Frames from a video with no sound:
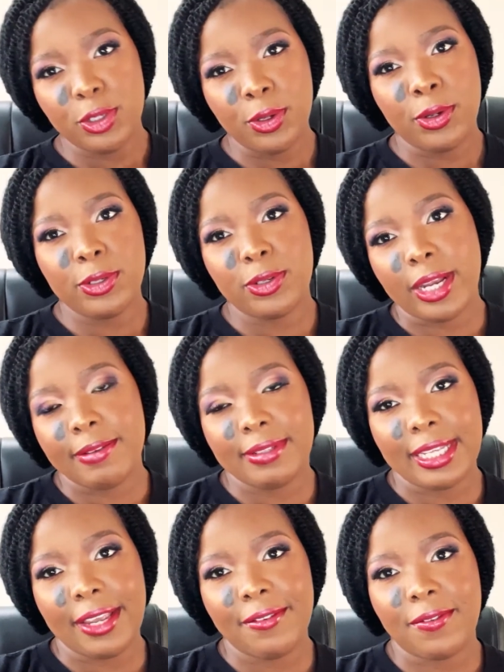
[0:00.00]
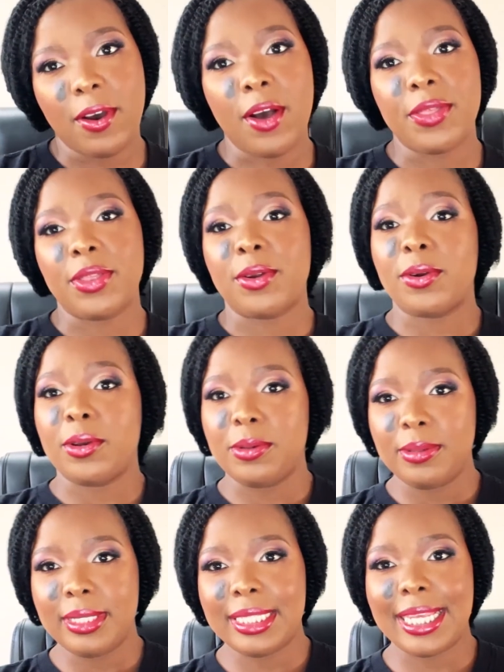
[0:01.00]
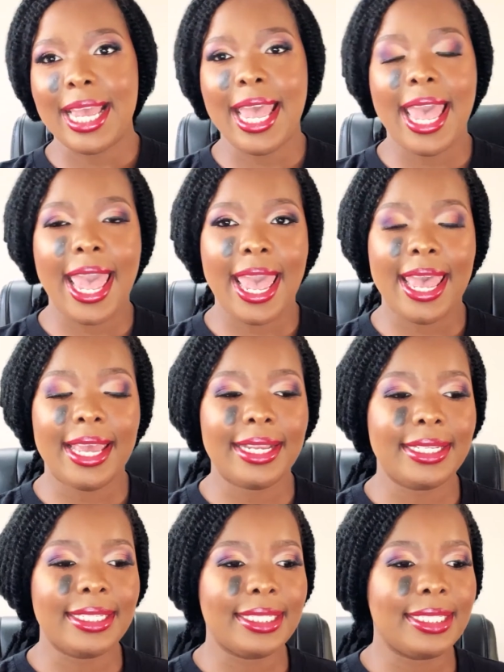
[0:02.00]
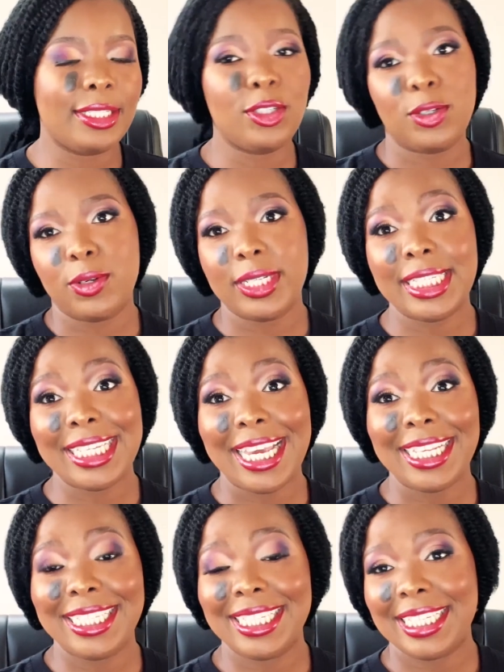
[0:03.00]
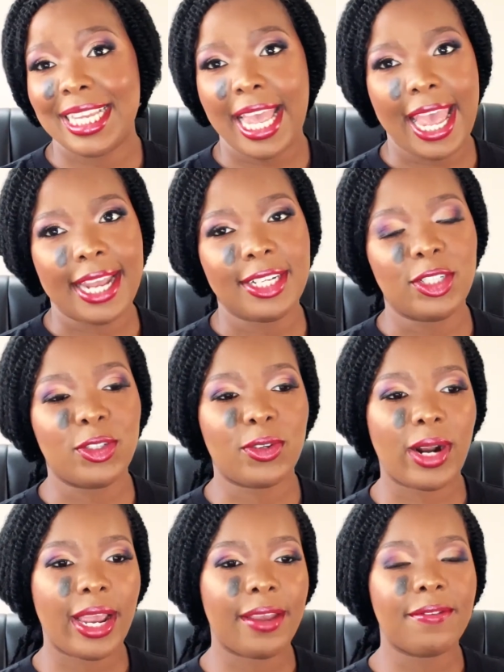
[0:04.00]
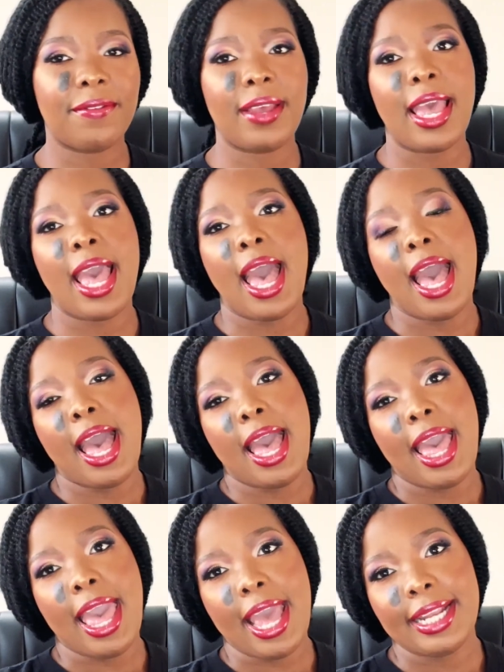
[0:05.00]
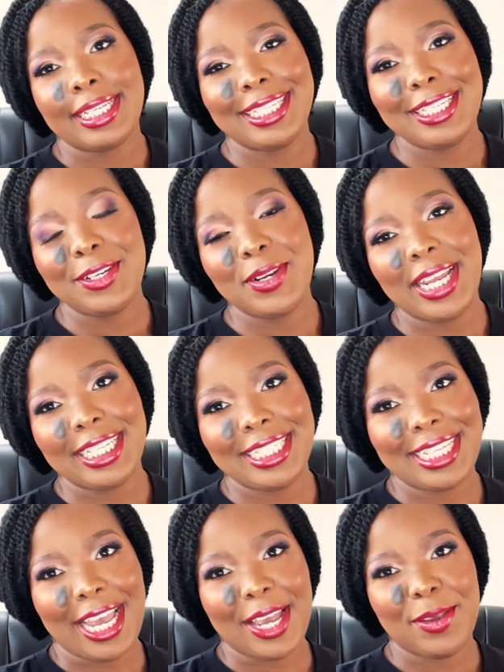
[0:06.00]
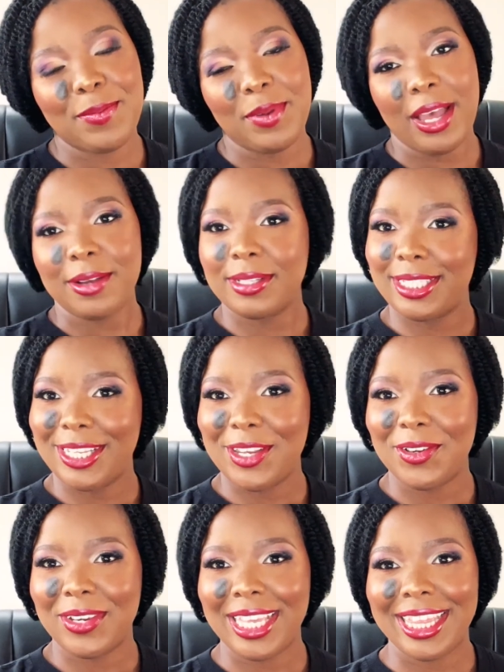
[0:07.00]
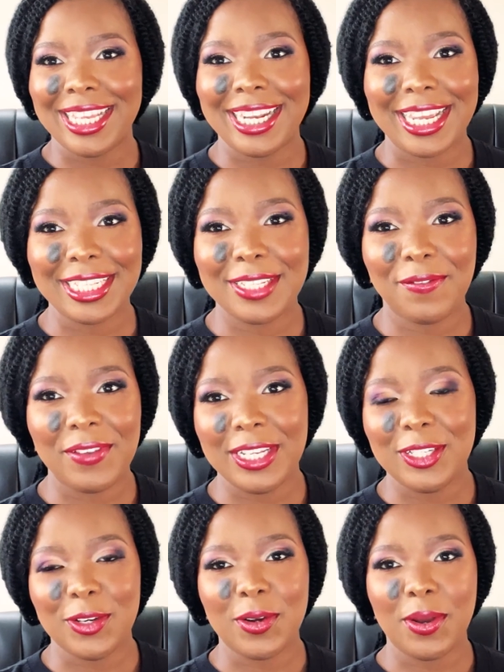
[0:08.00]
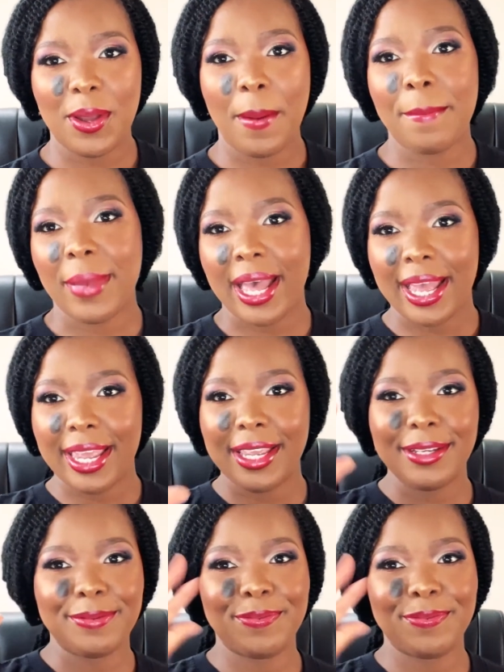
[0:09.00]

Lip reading: do drive safe on the roads, and do not text and drive. And until next time, I'll see you in the next video. Bye.